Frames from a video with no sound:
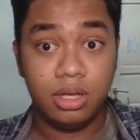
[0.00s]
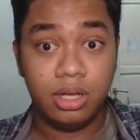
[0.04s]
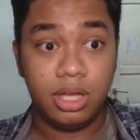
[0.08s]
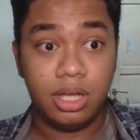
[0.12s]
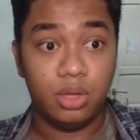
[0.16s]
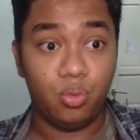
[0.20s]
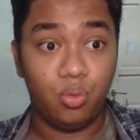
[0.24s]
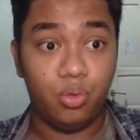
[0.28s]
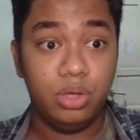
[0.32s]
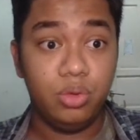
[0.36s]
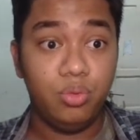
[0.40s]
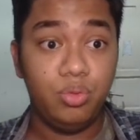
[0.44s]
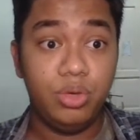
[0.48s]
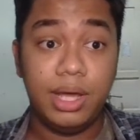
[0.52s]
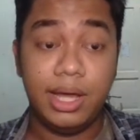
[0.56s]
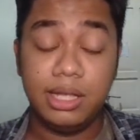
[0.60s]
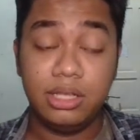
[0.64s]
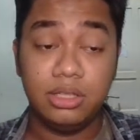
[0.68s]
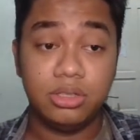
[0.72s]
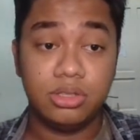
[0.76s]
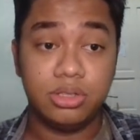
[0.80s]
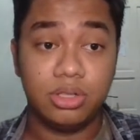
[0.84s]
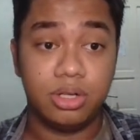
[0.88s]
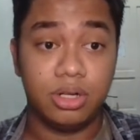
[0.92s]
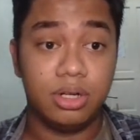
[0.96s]
And when we
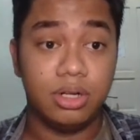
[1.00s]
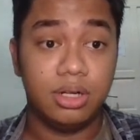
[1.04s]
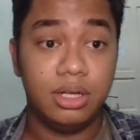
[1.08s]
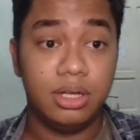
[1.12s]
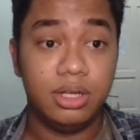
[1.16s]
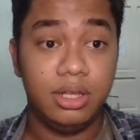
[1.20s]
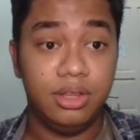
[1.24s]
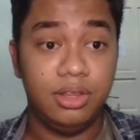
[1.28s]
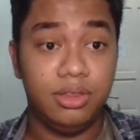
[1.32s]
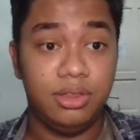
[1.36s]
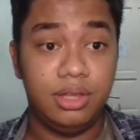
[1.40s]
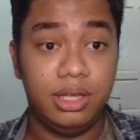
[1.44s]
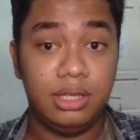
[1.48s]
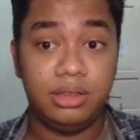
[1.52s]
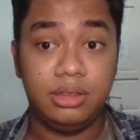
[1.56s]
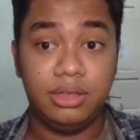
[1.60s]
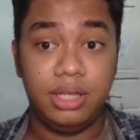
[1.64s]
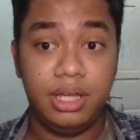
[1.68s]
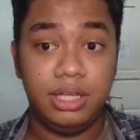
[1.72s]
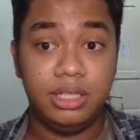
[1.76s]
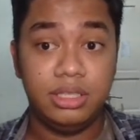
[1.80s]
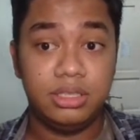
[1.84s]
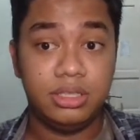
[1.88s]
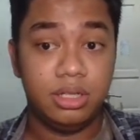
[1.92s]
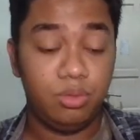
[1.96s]
enter that
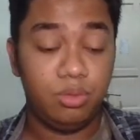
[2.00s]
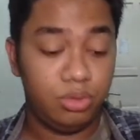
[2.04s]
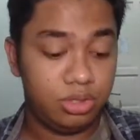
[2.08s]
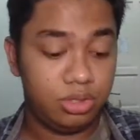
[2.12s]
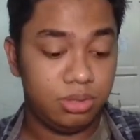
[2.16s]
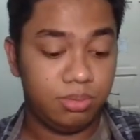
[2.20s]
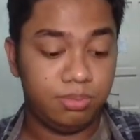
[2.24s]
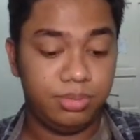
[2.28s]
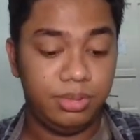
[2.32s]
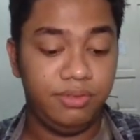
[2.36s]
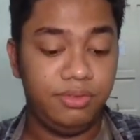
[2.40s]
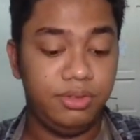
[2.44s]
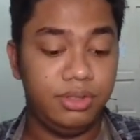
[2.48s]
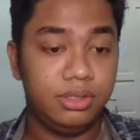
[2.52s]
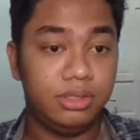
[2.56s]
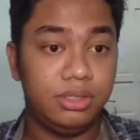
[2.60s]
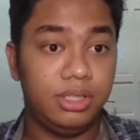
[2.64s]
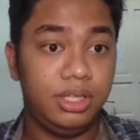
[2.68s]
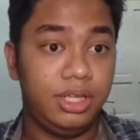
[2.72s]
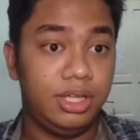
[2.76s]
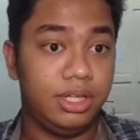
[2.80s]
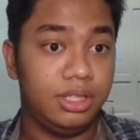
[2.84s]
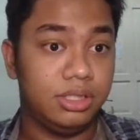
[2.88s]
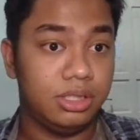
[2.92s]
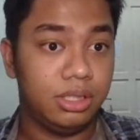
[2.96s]
data, which is
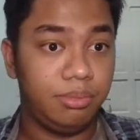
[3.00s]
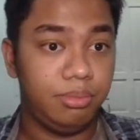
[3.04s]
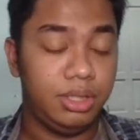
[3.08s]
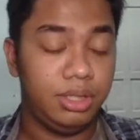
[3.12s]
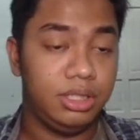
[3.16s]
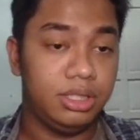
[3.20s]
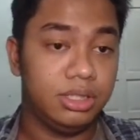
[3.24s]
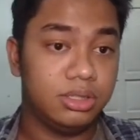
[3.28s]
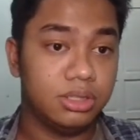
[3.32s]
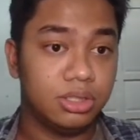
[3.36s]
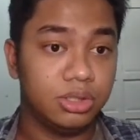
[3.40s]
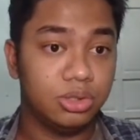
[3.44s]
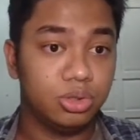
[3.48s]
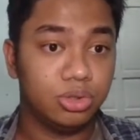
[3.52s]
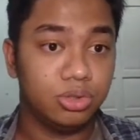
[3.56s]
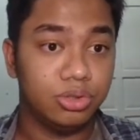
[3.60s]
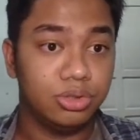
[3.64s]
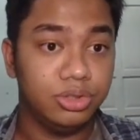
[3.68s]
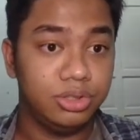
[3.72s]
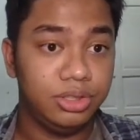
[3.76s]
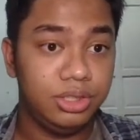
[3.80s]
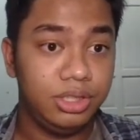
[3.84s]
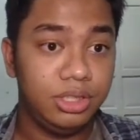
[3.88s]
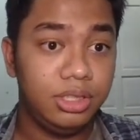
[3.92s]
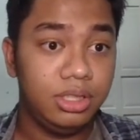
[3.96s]
previously here, let me just
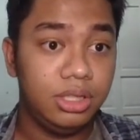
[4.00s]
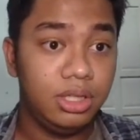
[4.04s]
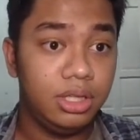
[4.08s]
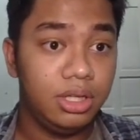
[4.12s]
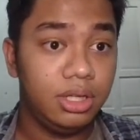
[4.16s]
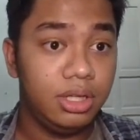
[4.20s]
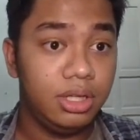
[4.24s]
Control Z,